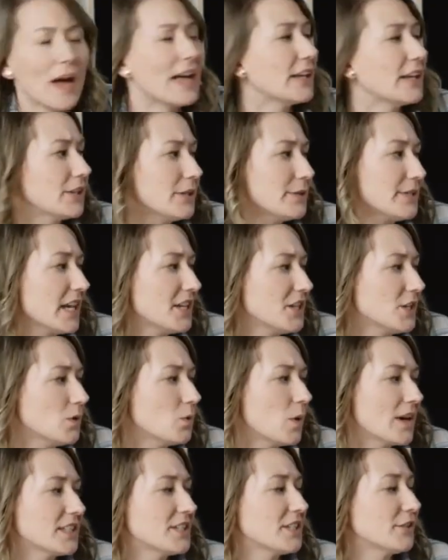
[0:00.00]
Well, you said
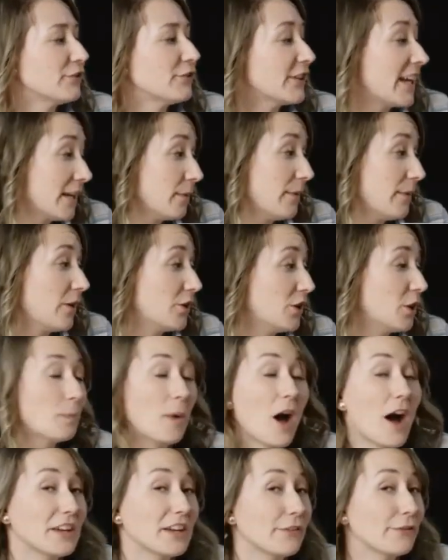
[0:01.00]
you wanted to forget about
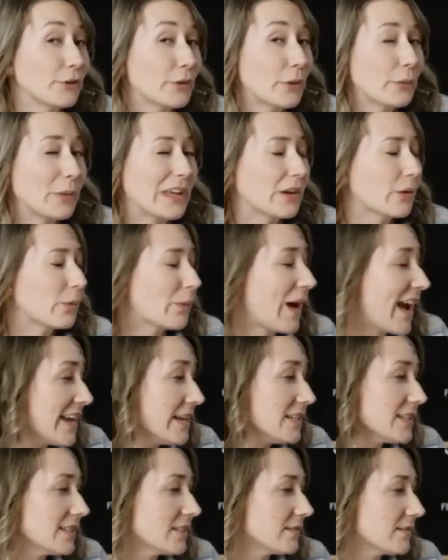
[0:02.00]
your body for a week,
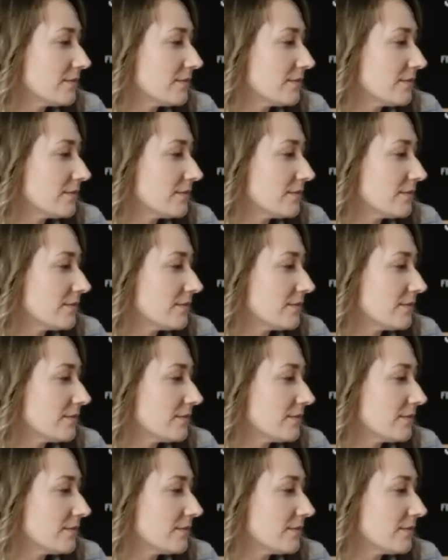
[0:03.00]
right?